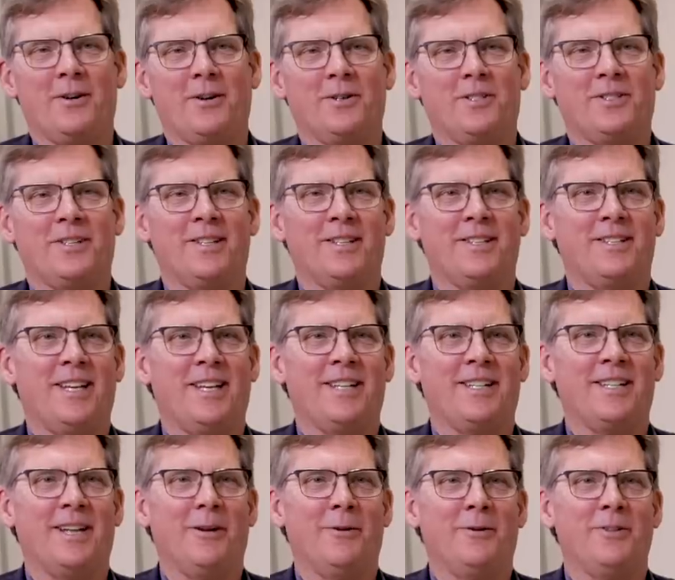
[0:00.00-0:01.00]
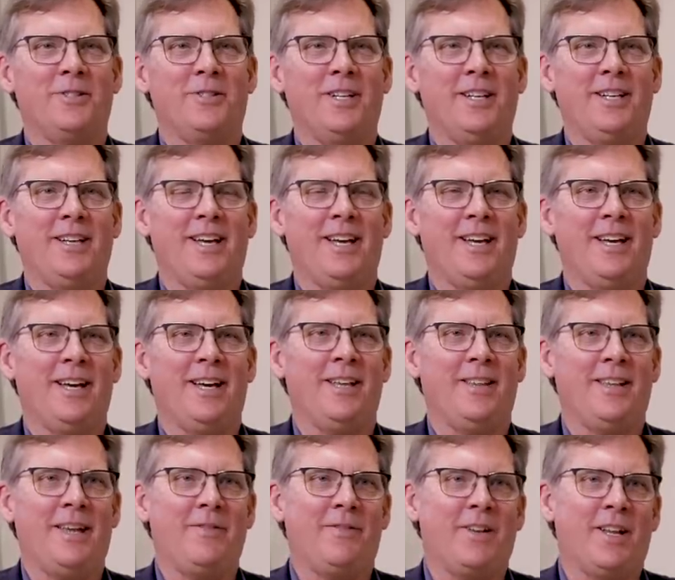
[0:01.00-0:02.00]
interested in the technology,
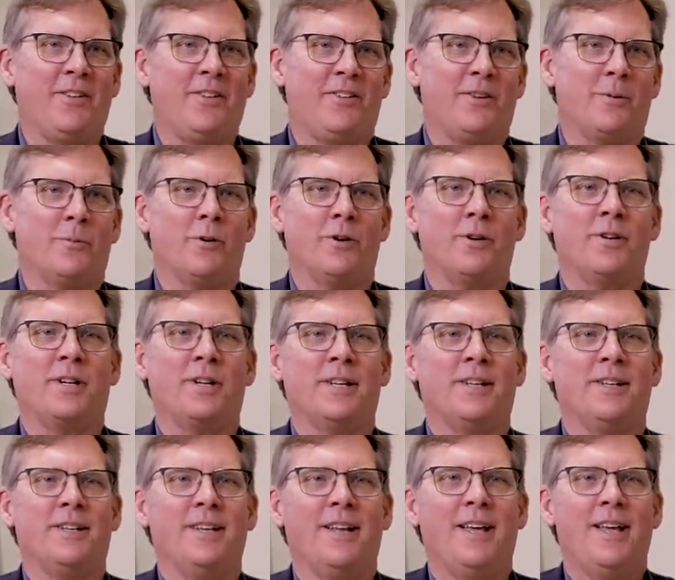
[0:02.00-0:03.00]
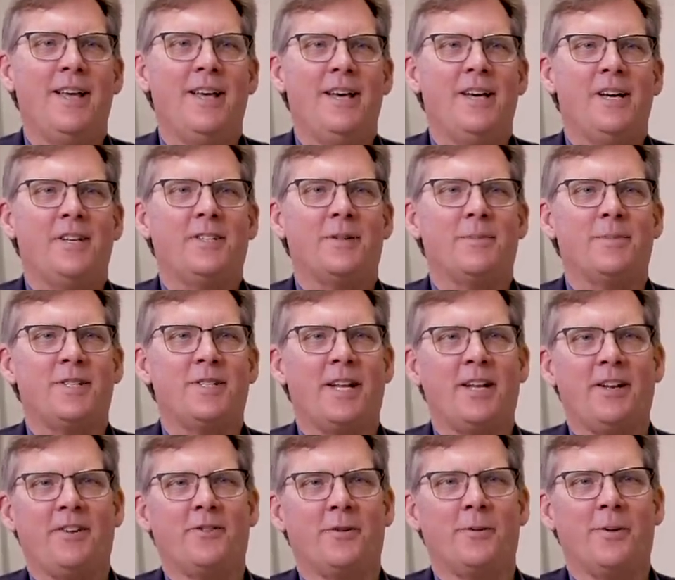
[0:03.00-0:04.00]
and they've done some work and some
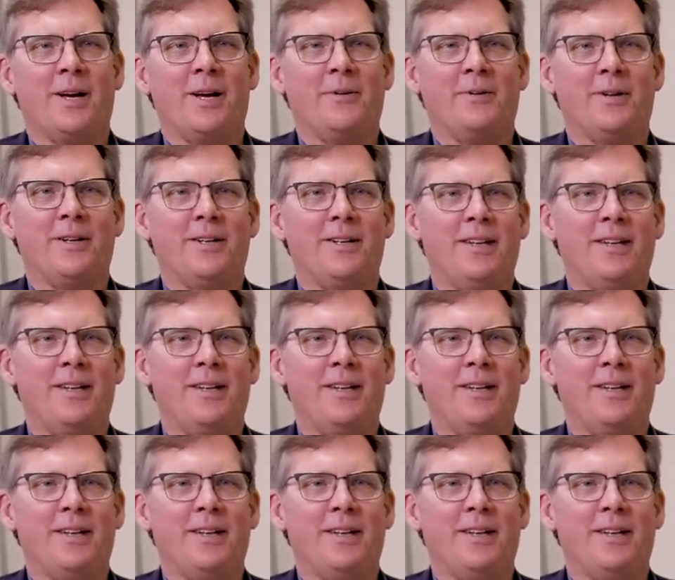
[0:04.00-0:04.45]
studies around it.